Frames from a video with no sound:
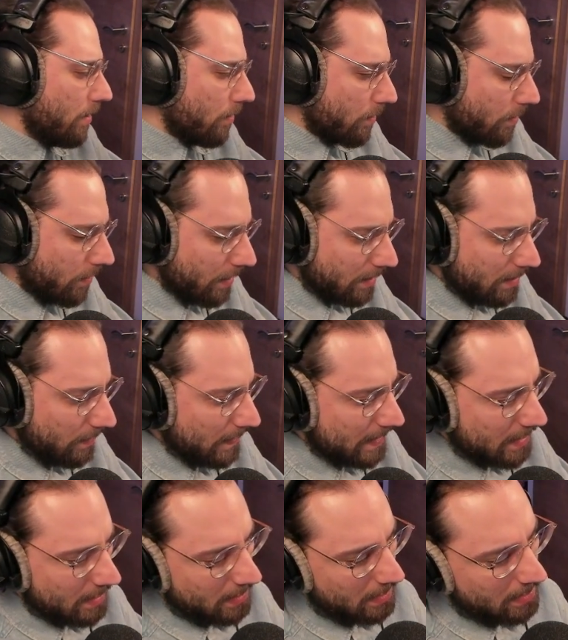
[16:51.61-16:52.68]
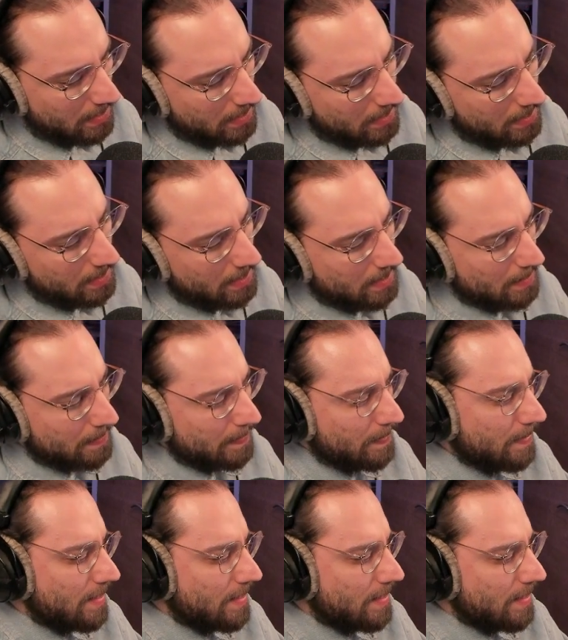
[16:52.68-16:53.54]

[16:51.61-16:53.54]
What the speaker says: your creativity,